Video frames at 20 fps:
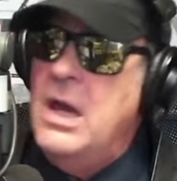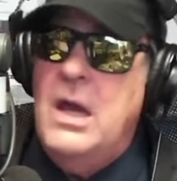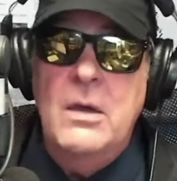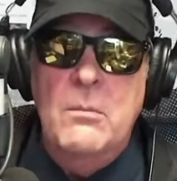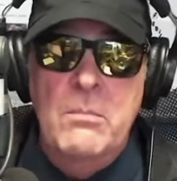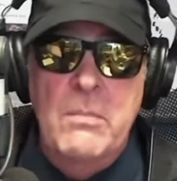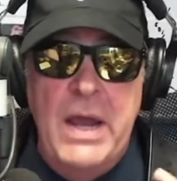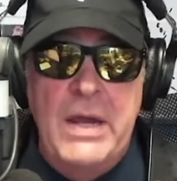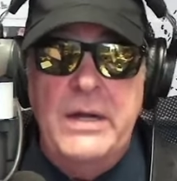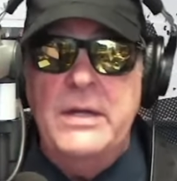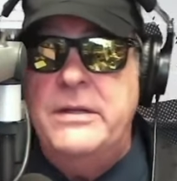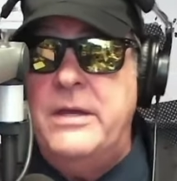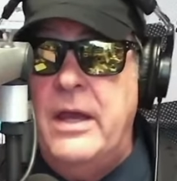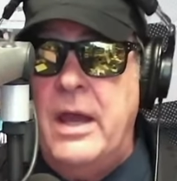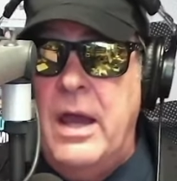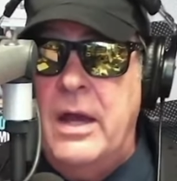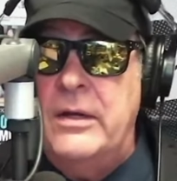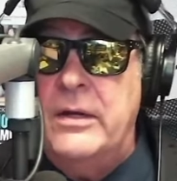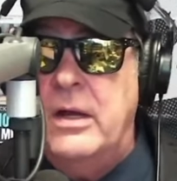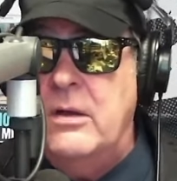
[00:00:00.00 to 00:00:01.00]
Made in
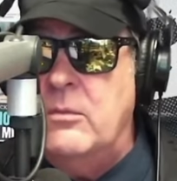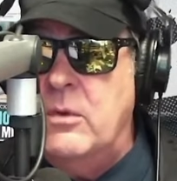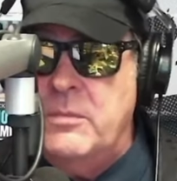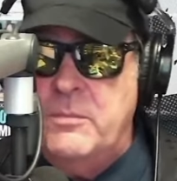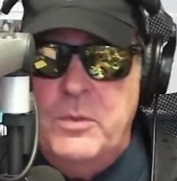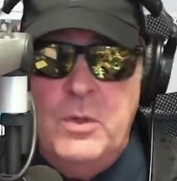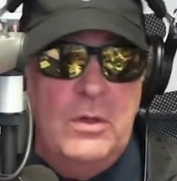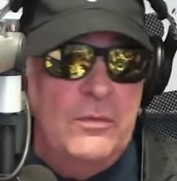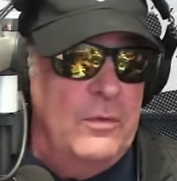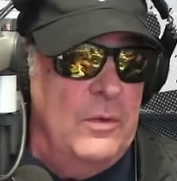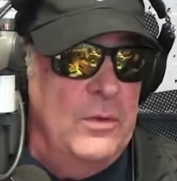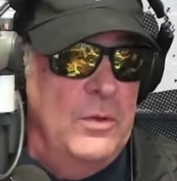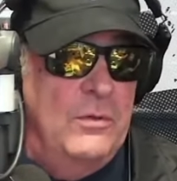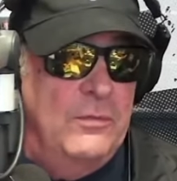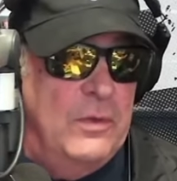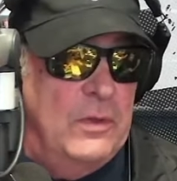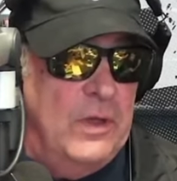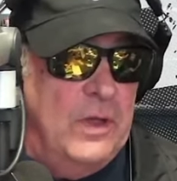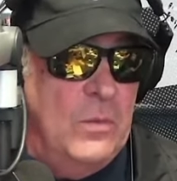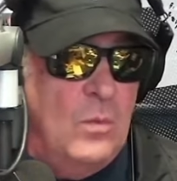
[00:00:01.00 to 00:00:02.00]
Canada with beautiful
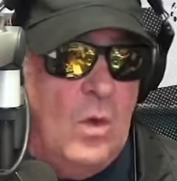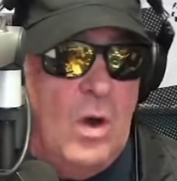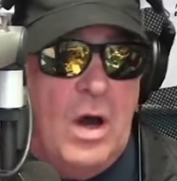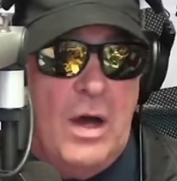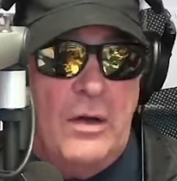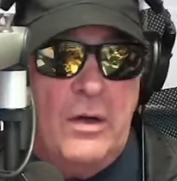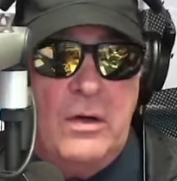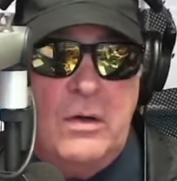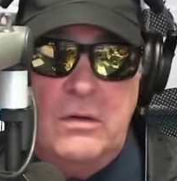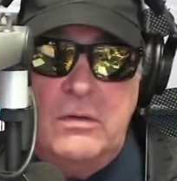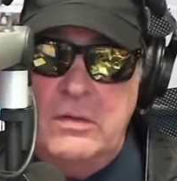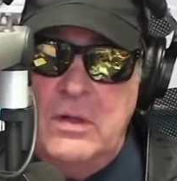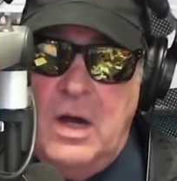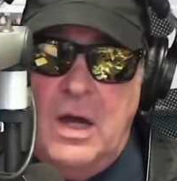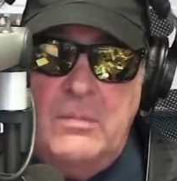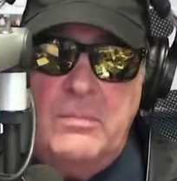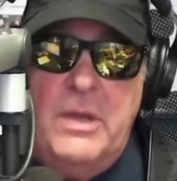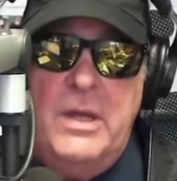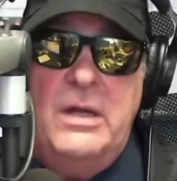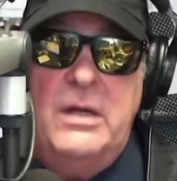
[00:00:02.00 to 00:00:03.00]
Newfoundland water,
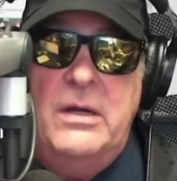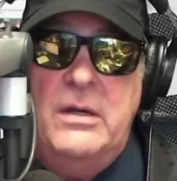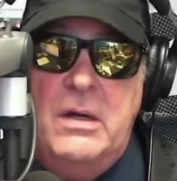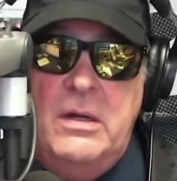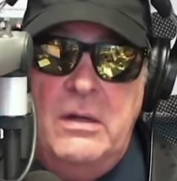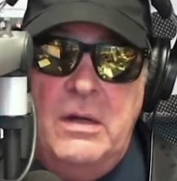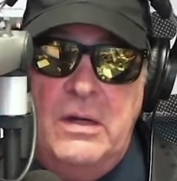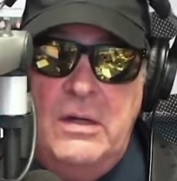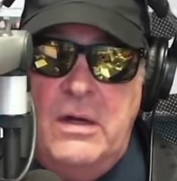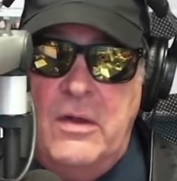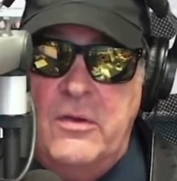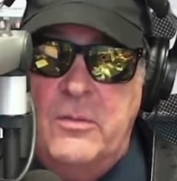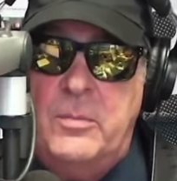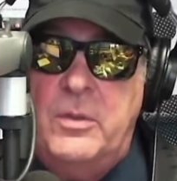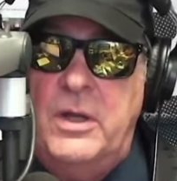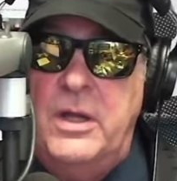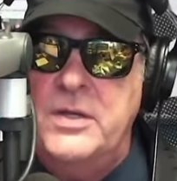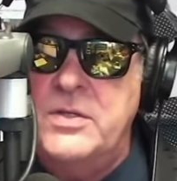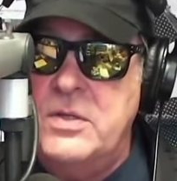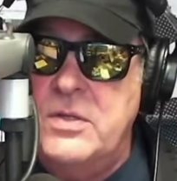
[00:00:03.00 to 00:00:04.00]
not made in another
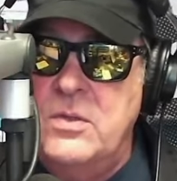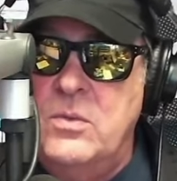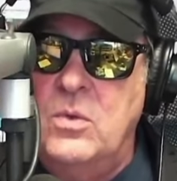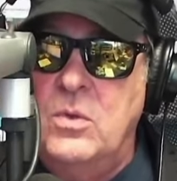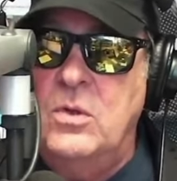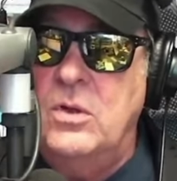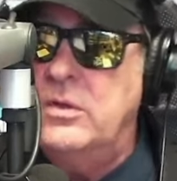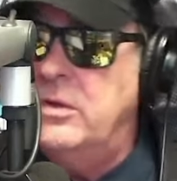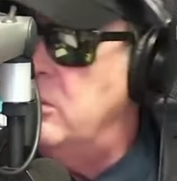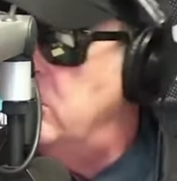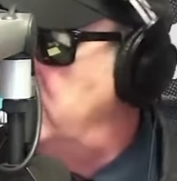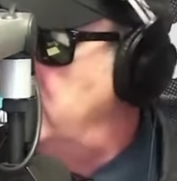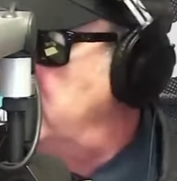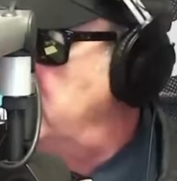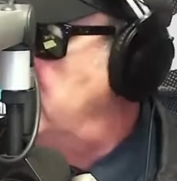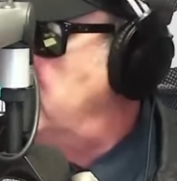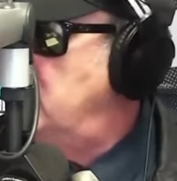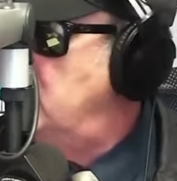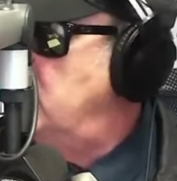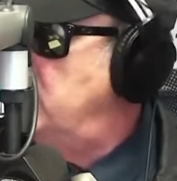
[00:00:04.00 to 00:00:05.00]
place in the world that
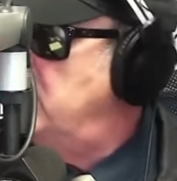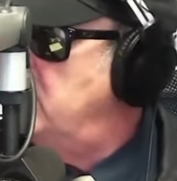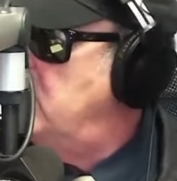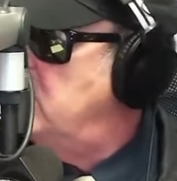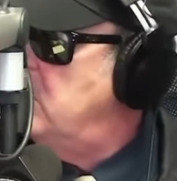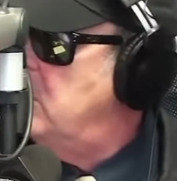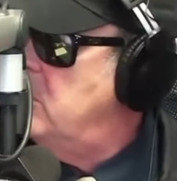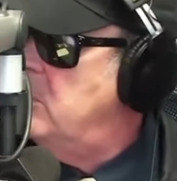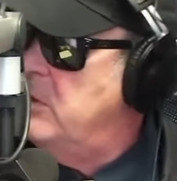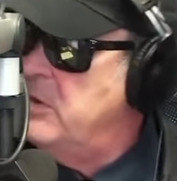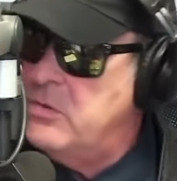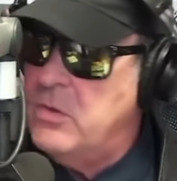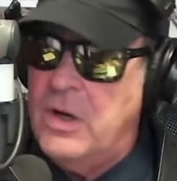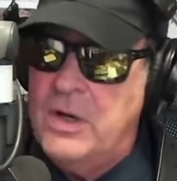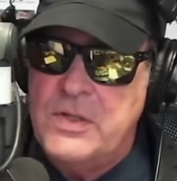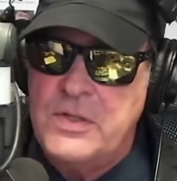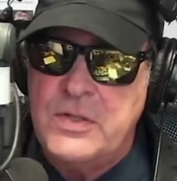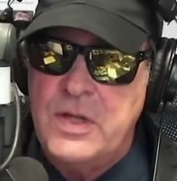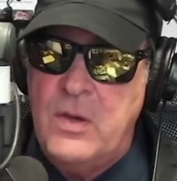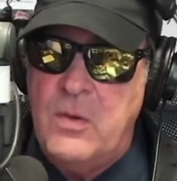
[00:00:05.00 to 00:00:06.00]
we try
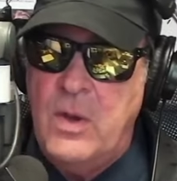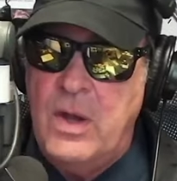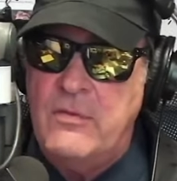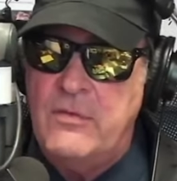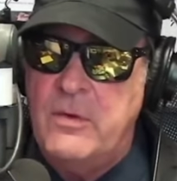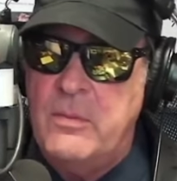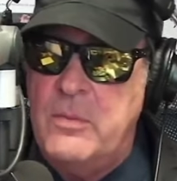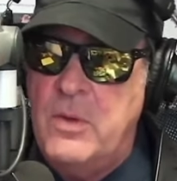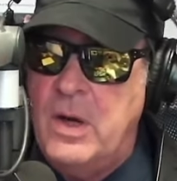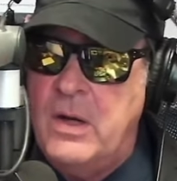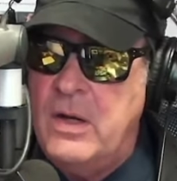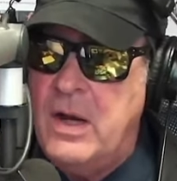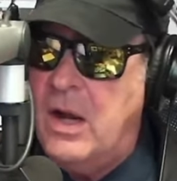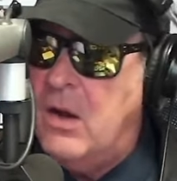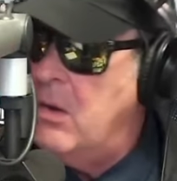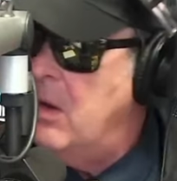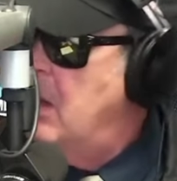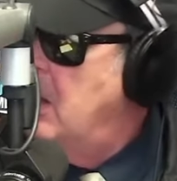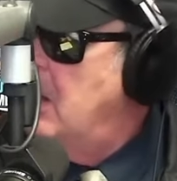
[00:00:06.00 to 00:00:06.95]
to stay away from right now,